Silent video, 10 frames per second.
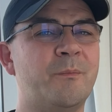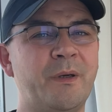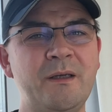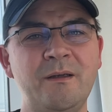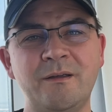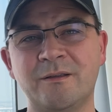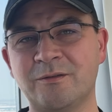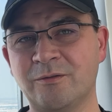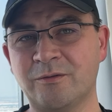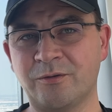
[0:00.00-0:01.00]
Packing
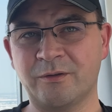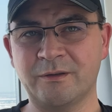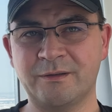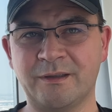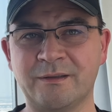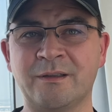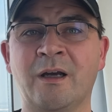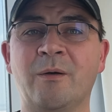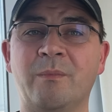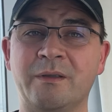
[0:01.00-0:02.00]
is not rocket science,
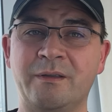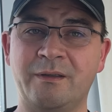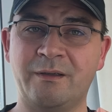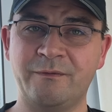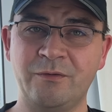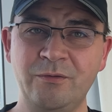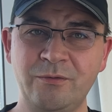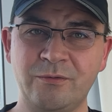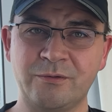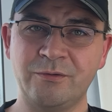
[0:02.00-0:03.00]
but there are a few
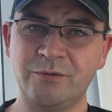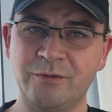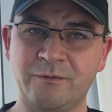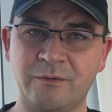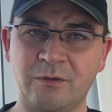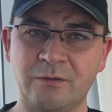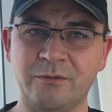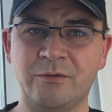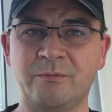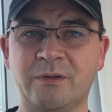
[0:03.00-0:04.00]
rules you should
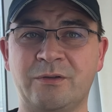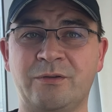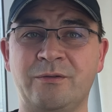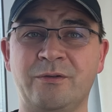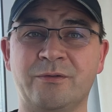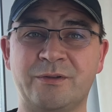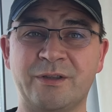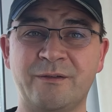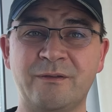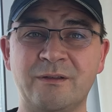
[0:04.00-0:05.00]
follow to make sure your
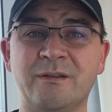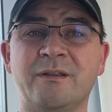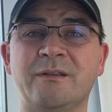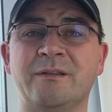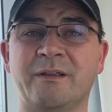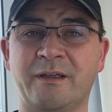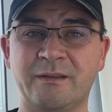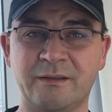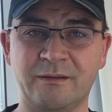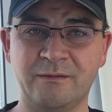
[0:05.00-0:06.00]
travel is
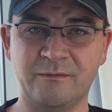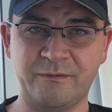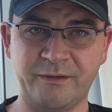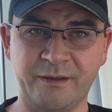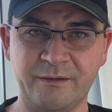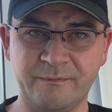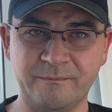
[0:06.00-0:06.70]
hassle-free.